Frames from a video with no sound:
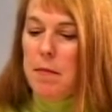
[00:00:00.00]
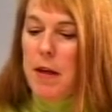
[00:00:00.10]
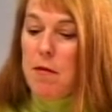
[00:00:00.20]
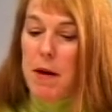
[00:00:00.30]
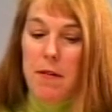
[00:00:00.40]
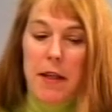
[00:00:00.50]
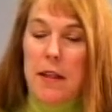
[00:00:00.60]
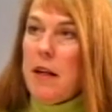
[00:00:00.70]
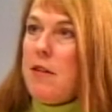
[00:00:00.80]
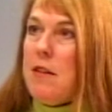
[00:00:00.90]
it's my
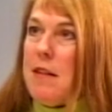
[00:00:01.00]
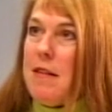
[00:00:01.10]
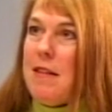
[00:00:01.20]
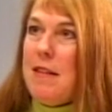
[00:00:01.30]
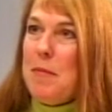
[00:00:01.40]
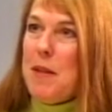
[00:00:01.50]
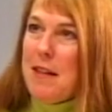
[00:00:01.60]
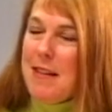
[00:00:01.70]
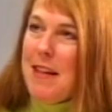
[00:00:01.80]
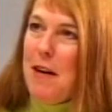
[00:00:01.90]
recollection,
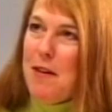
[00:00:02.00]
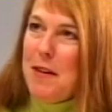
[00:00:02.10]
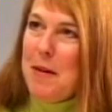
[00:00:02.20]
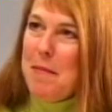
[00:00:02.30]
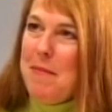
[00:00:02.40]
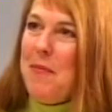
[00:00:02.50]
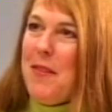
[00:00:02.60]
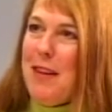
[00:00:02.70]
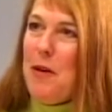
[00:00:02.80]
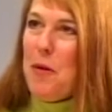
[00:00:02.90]
because I covered them,
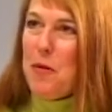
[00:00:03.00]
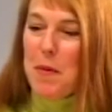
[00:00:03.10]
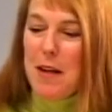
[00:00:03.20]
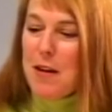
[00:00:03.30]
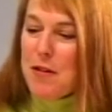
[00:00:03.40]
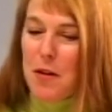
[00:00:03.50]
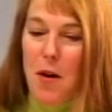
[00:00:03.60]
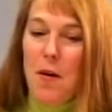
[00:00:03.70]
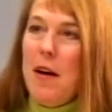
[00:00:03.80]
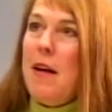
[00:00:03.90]
those many years
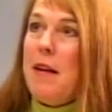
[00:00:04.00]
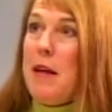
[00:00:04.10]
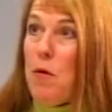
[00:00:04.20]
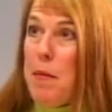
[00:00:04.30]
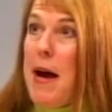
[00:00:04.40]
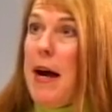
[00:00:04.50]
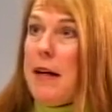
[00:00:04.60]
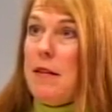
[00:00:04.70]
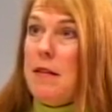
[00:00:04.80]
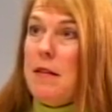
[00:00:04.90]
ago, that they were
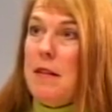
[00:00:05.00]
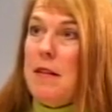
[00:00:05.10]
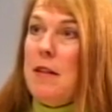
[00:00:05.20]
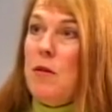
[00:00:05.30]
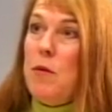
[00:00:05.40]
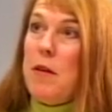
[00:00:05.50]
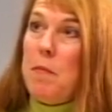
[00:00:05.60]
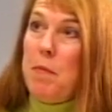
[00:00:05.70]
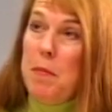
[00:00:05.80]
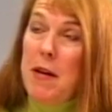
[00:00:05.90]
packed with
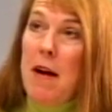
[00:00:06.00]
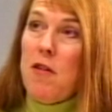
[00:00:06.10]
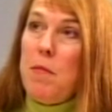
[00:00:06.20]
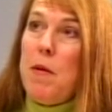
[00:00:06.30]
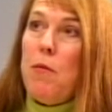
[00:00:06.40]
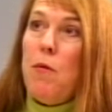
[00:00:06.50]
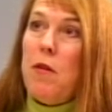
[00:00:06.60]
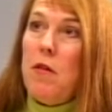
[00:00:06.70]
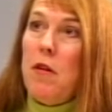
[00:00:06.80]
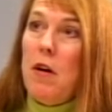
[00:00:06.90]
townspeople
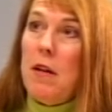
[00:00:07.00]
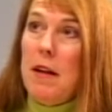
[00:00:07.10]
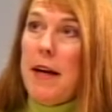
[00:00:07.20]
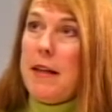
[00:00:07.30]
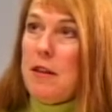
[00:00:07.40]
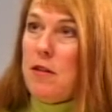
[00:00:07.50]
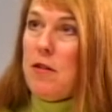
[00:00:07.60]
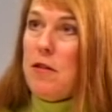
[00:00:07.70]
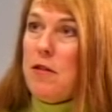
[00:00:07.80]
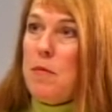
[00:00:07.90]
with a lot of
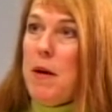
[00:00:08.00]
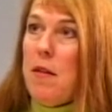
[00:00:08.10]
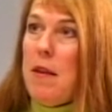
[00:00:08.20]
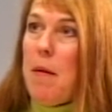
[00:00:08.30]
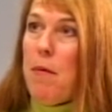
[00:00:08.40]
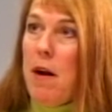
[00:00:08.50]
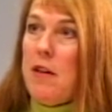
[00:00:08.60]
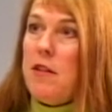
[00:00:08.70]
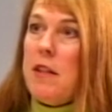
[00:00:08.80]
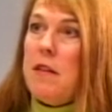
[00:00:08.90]
concerns about that
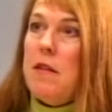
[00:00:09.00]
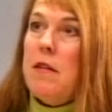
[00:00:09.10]
project